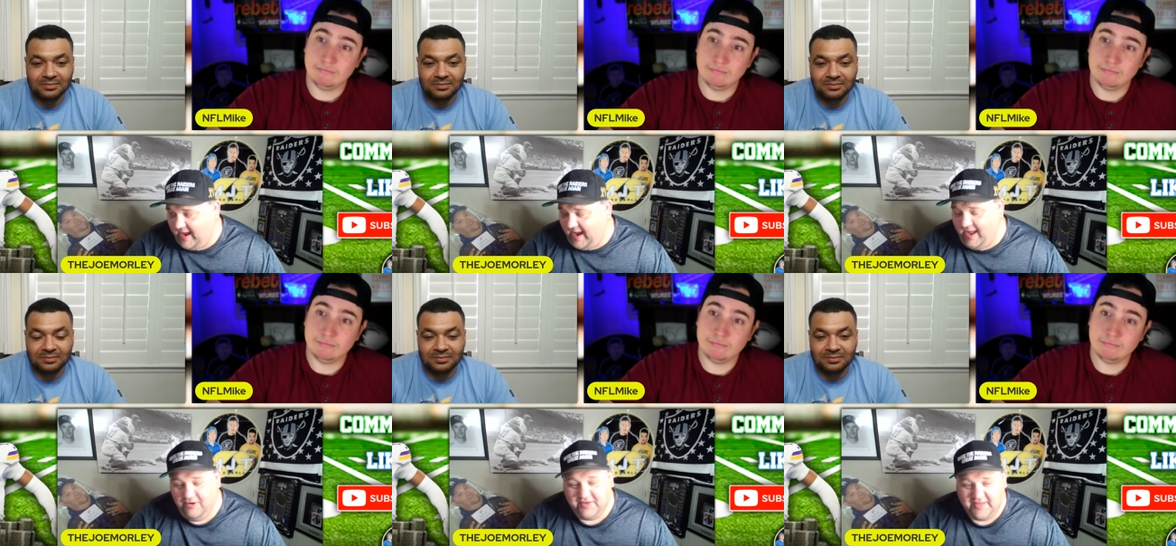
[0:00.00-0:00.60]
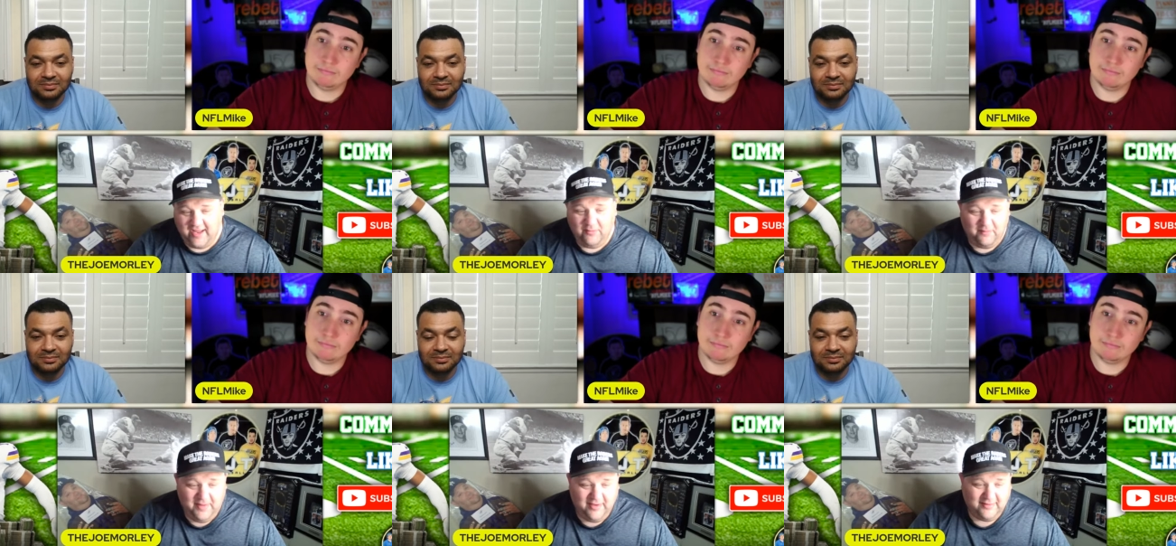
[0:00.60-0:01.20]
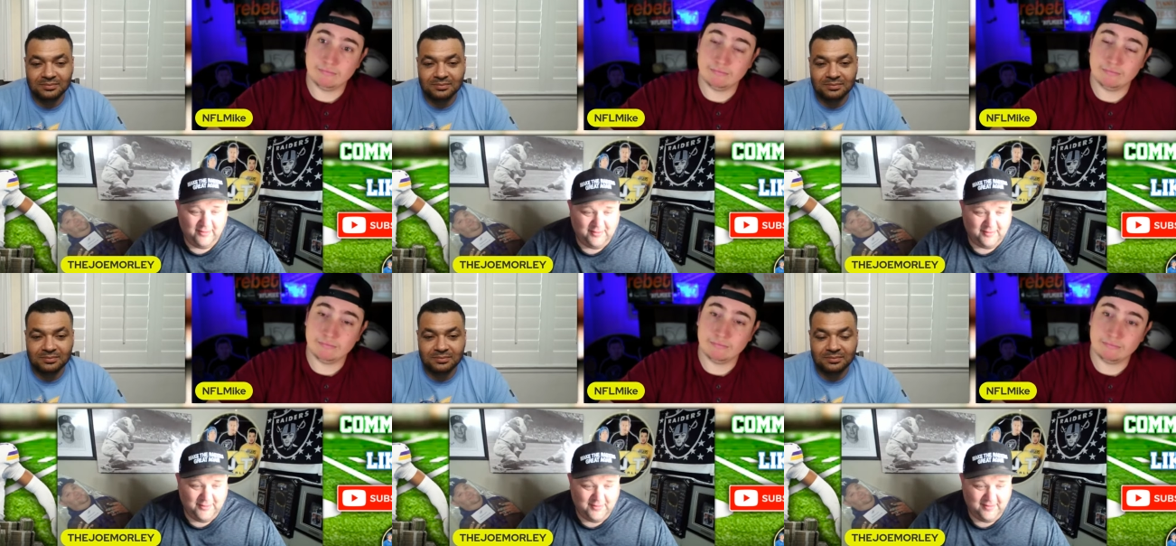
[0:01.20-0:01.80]
Speaker 1: I understand what
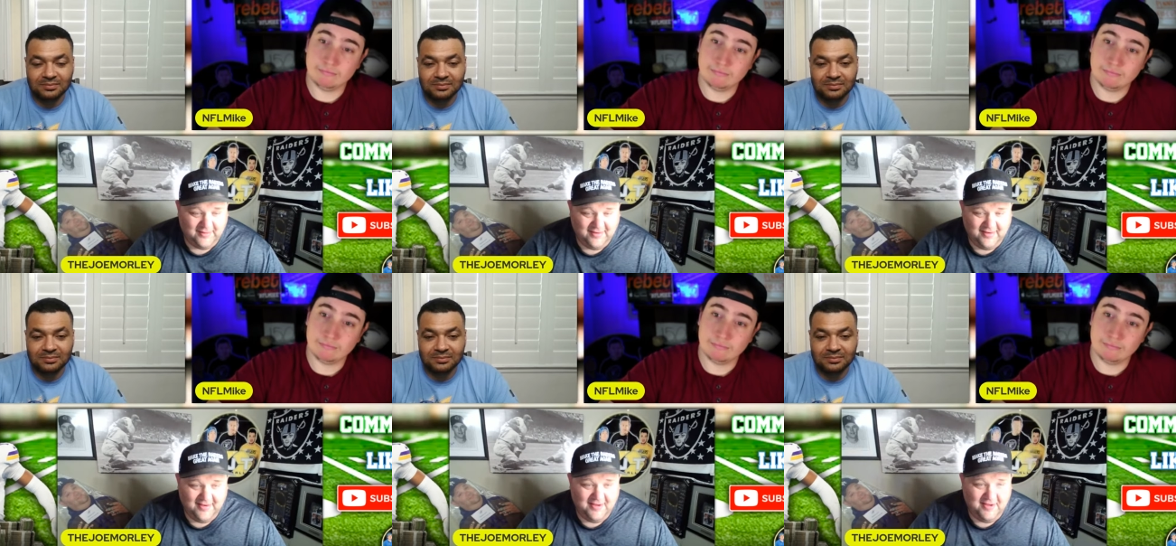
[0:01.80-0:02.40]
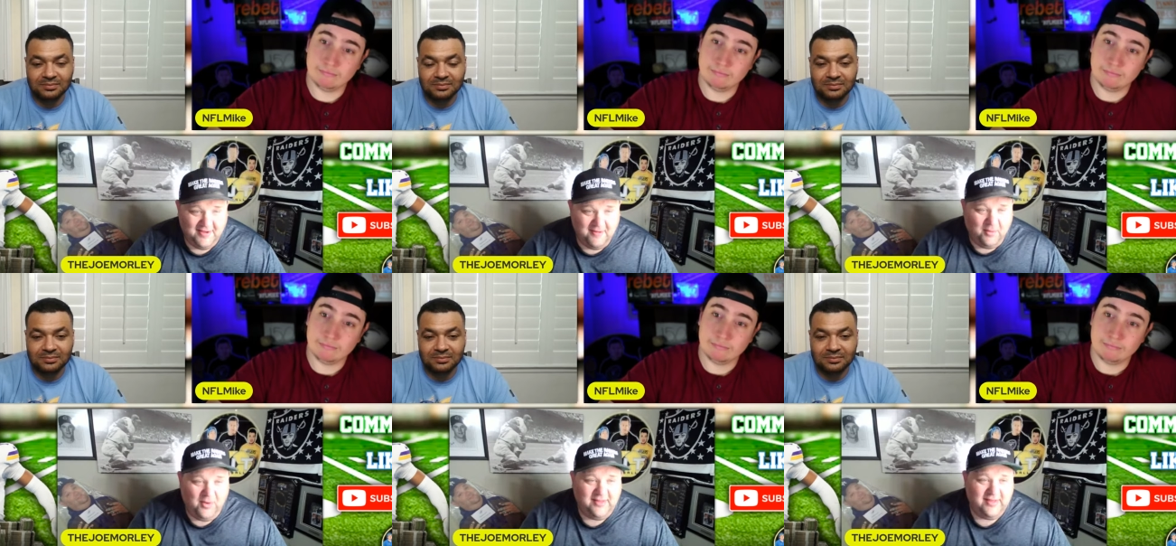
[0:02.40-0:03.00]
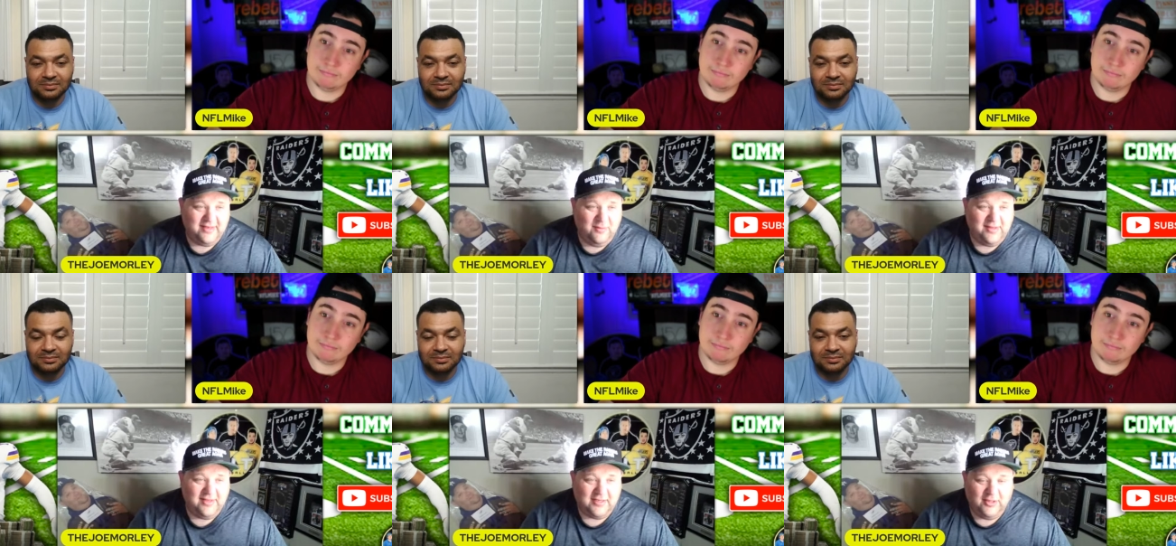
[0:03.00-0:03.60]
Minnesota's doing, but what's the
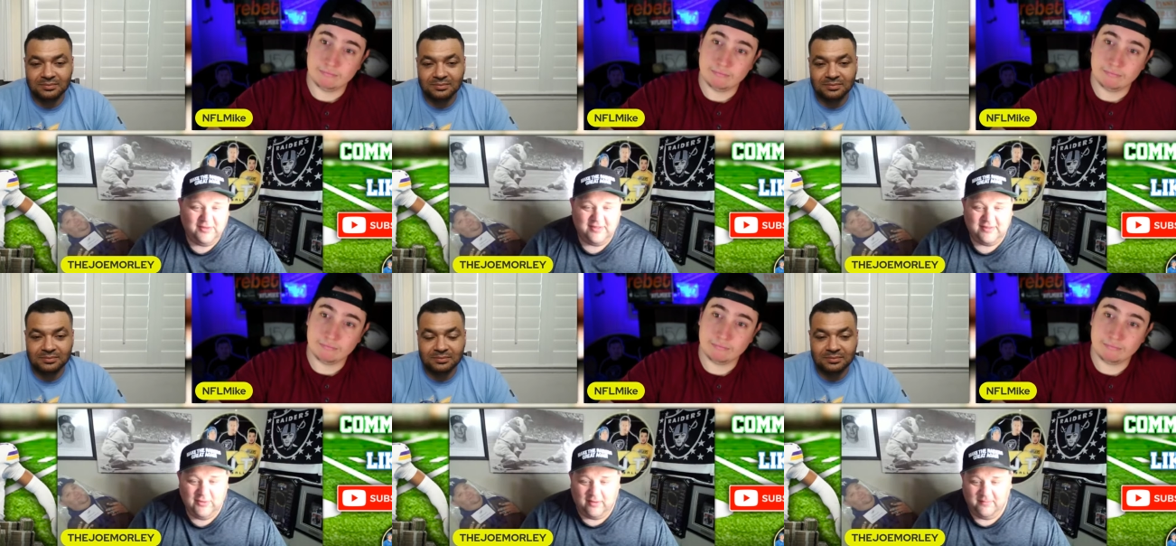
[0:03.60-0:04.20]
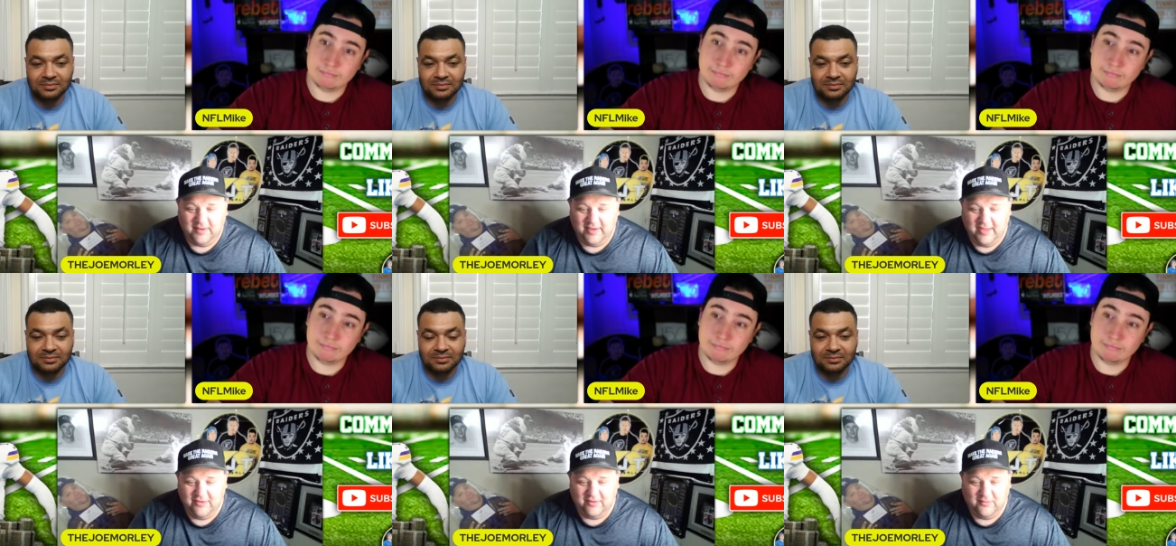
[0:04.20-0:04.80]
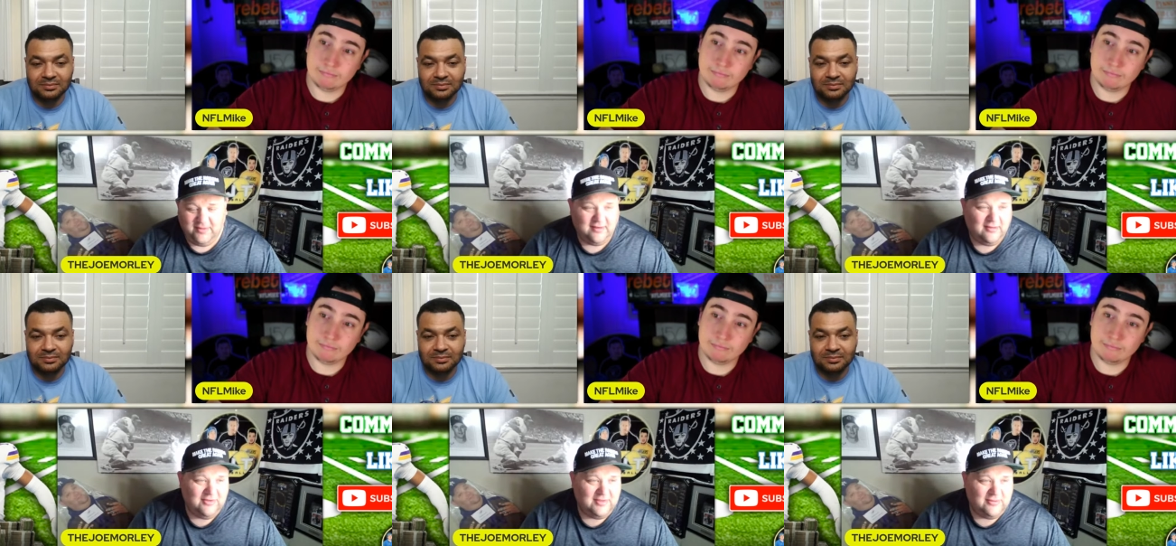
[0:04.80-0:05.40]
what's the closest to him? Another what's the
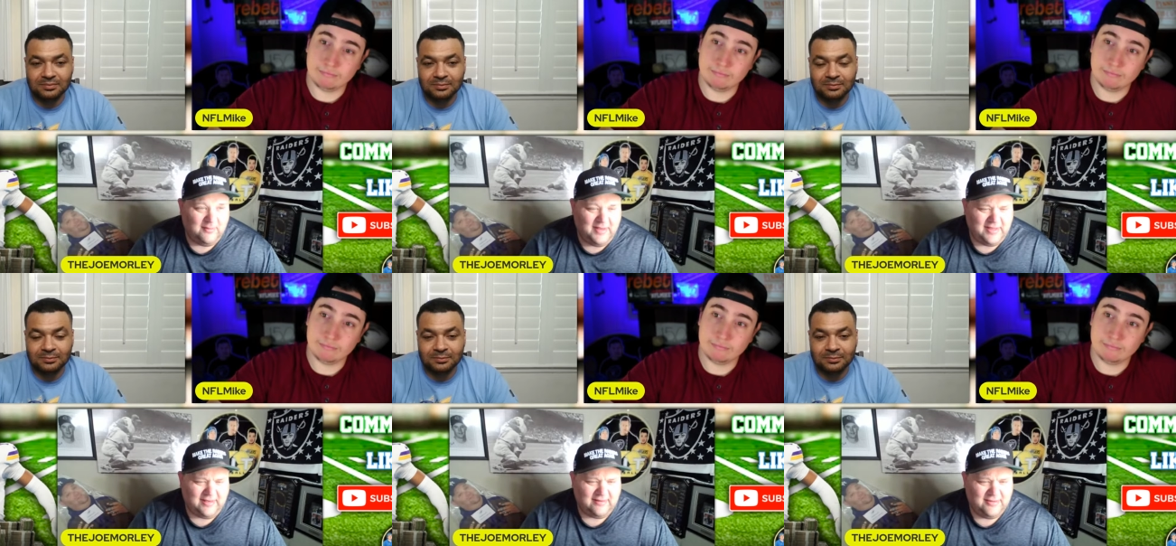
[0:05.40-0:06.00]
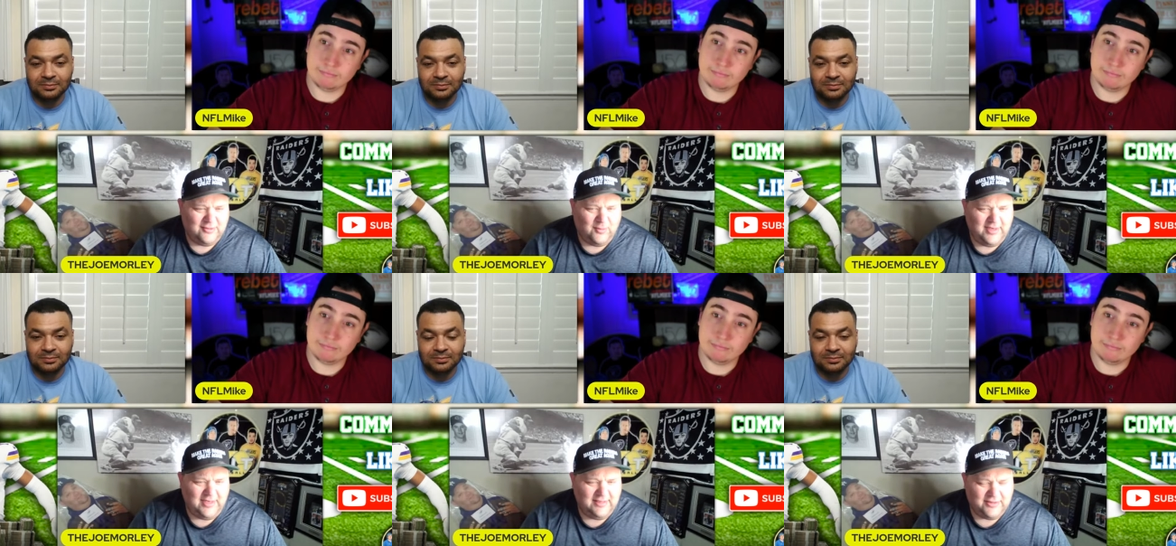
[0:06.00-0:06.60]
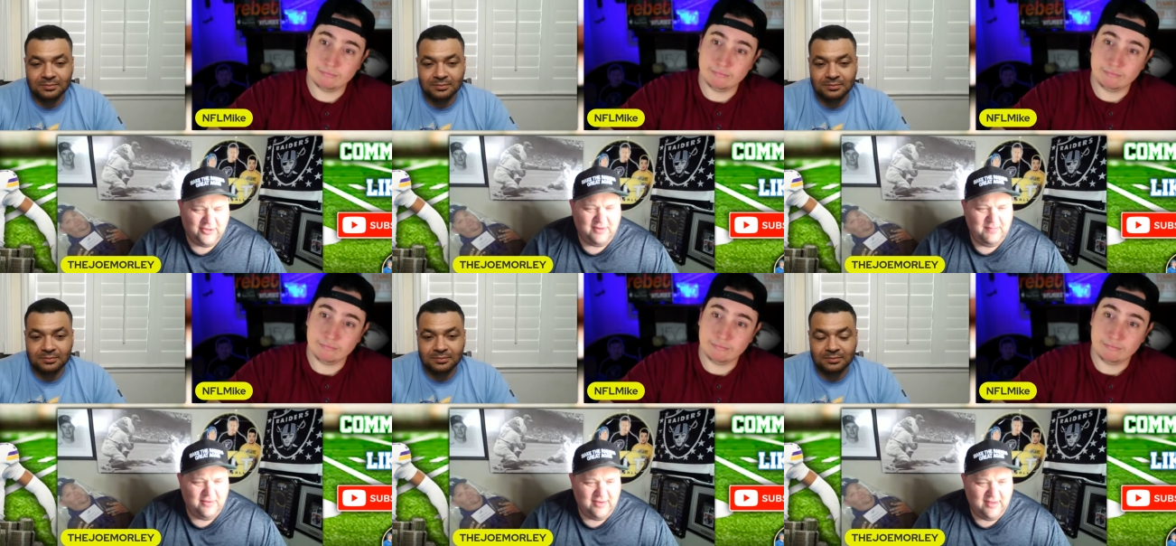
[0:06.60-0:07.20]
closest to him? I think 20, 30
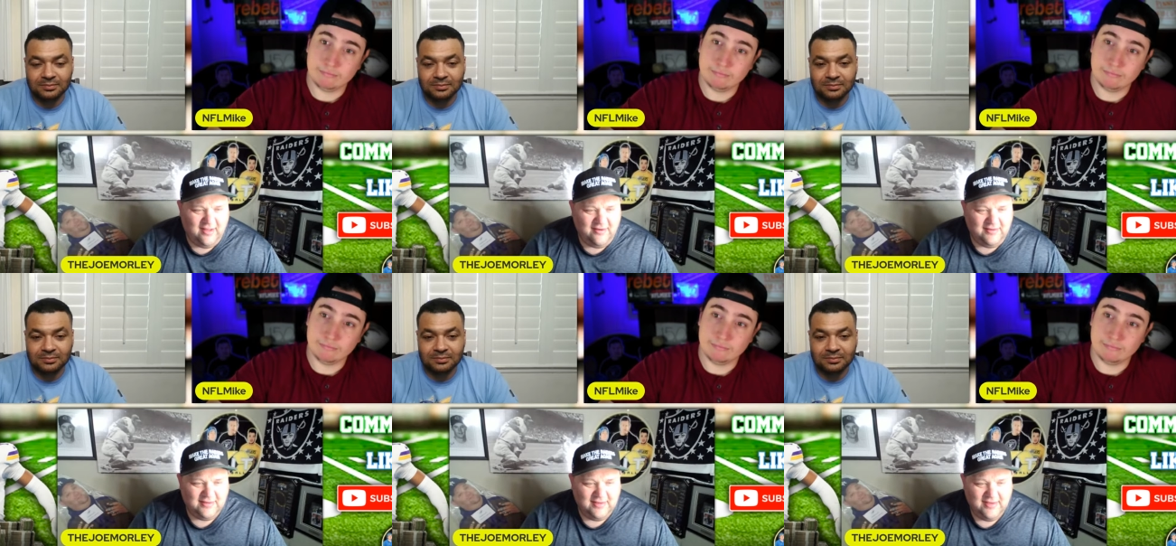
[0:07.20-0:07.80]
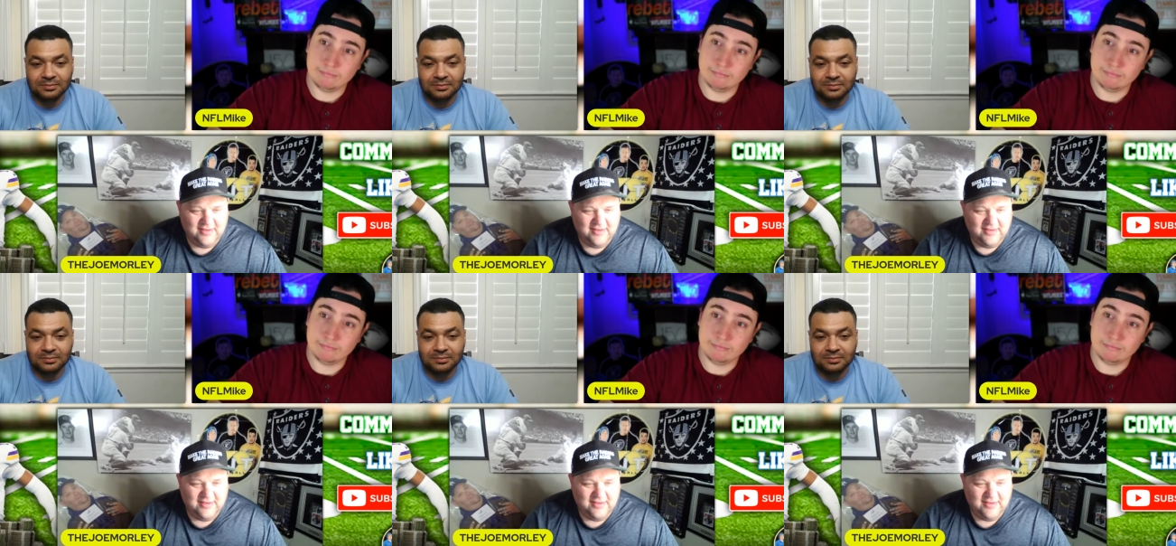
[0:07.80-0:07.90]
million dollars.